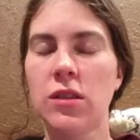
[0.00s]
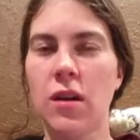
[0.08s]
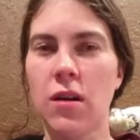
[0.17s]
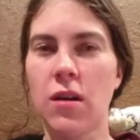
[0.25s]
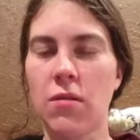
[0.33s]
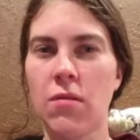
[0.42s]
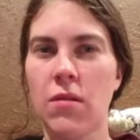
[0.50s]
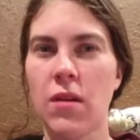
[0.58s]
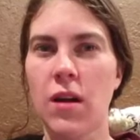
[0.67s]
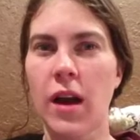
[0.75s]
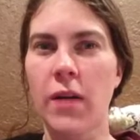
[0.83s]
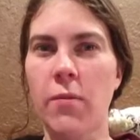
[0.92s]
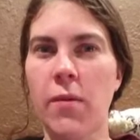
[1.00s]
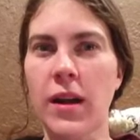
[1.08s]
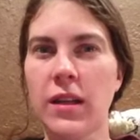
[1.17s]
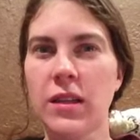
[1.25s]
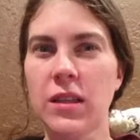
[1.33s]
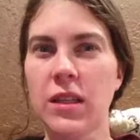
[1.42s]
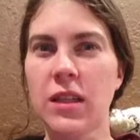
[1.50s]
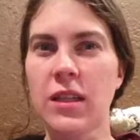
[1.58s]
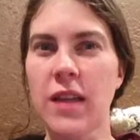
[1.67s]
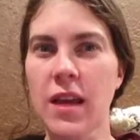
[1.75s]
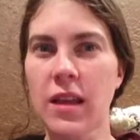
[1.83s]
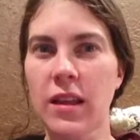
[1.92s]
So I want
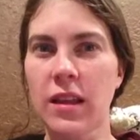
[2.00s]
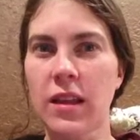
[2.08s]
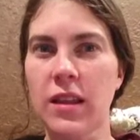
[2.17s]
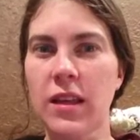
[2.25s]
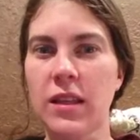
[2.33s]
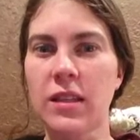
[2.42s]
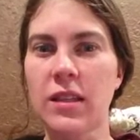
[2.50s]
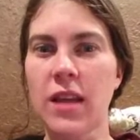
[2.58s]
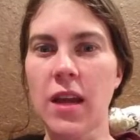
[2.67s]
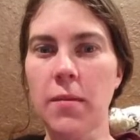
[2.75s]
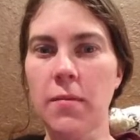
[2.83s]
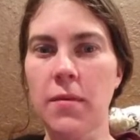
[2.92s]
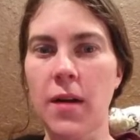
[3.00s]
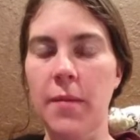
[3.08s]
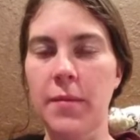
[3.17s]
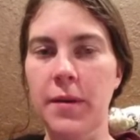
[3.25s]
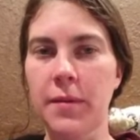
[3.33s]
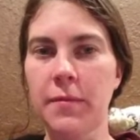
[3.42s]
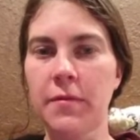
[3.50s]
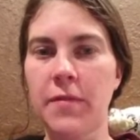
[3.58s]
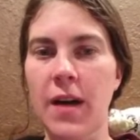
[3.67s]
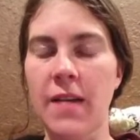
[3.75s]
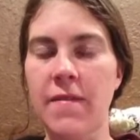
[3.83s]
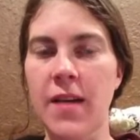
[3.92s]
to take this same problem,
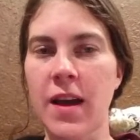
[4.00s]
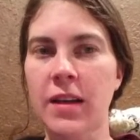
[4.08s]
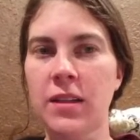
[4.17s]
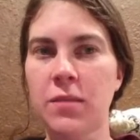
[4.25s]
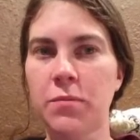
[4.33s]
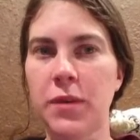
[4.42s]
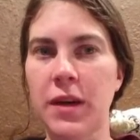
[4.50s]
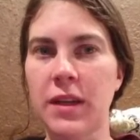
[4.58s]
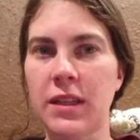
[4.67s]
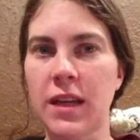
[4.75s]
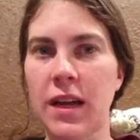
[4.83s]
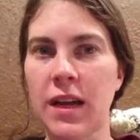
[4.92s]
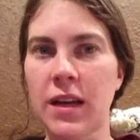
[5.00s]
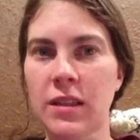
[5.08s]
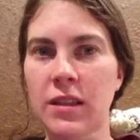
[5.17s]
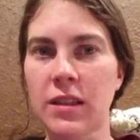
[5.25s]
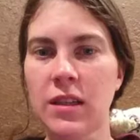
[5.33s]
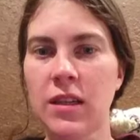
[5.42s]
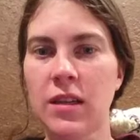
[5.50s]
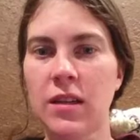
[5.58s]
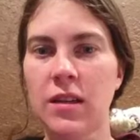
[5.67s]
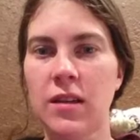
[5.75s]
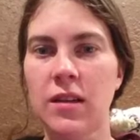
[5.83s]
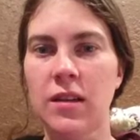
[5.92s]
5x plus x
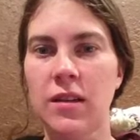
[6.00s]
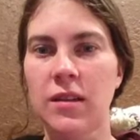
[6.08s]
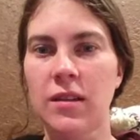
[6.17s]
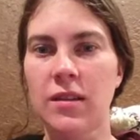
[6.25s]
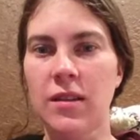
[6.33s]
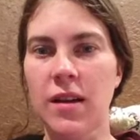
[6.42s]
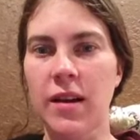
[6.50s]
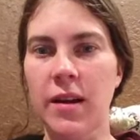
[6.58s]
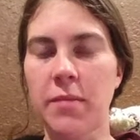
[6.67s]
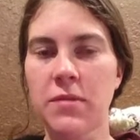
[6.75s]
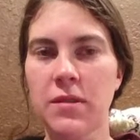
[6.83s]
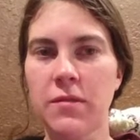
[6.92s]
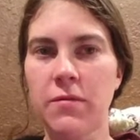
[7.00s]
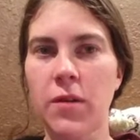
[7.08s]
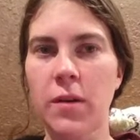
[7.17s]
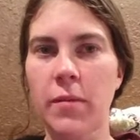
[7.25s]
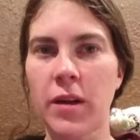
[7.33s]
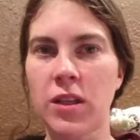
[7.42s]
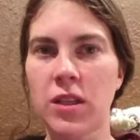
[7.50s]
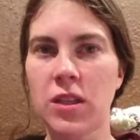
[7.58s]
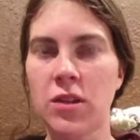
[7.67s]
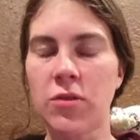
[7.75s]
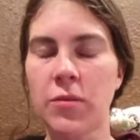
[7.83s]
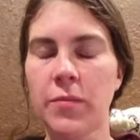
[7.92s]
times 4
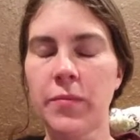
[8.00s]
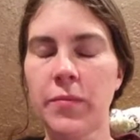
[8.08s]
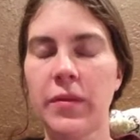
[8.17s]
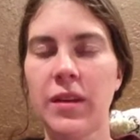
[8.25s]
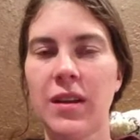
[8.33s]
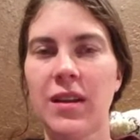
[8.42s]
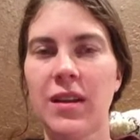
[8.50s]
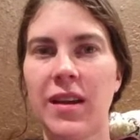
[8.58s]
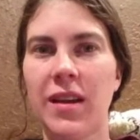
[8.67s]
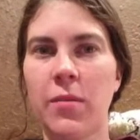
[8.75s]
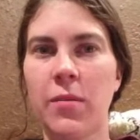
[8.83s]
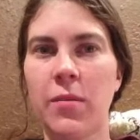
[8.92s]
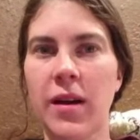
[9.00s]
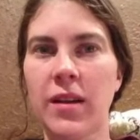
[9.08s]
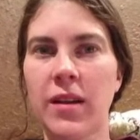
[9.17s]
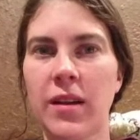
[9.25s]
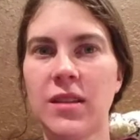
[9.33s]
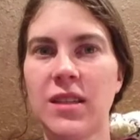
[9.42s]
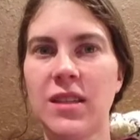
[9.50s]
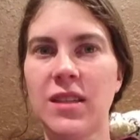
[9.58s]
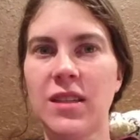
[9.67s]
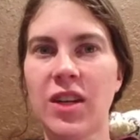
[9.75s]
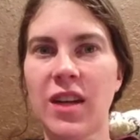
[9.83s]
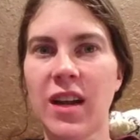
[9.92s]
minus 2, and I want to
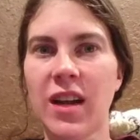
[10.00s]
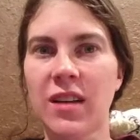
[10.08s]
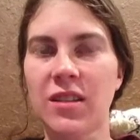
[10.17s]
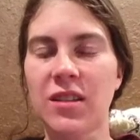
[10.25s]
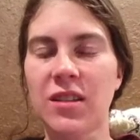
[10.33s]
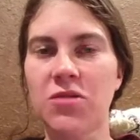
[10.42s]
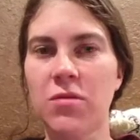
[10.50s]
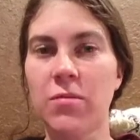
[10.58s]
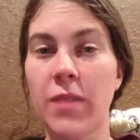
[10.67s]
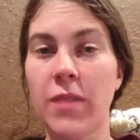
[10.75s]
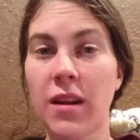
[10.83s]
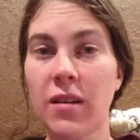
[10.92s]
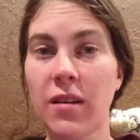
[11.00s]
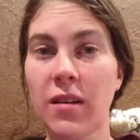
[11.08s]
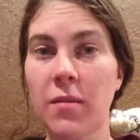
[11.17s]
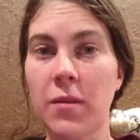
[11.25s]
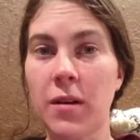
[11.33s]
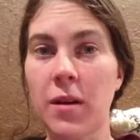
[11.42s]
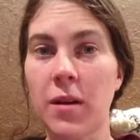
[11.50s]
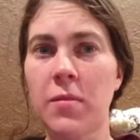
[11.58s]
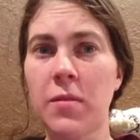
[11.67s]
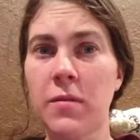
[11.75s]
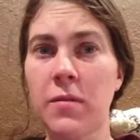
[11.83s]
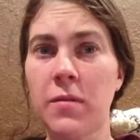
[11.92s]
turn x into a regular number
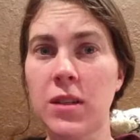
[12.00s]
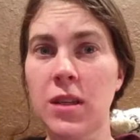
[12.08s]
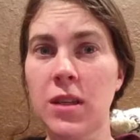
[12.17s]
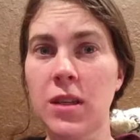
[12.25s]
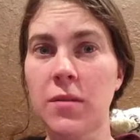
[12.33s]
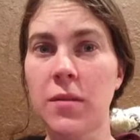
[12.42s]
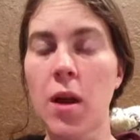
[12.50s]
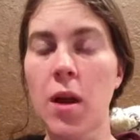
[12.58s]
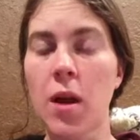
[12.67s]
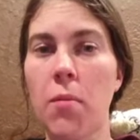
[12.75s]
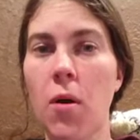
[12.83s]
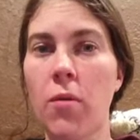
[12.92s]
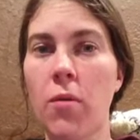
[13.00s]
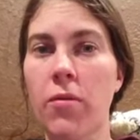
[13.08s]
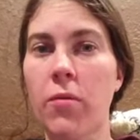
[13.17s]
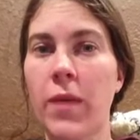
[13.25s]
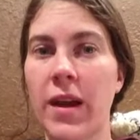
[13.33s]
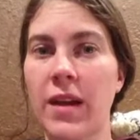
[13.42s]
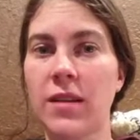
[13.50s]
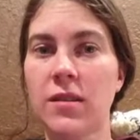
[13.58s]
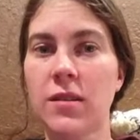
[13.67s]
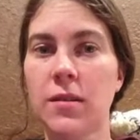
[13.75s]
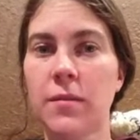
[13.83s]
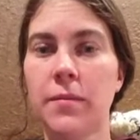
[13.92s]
and prove it to you, both ways.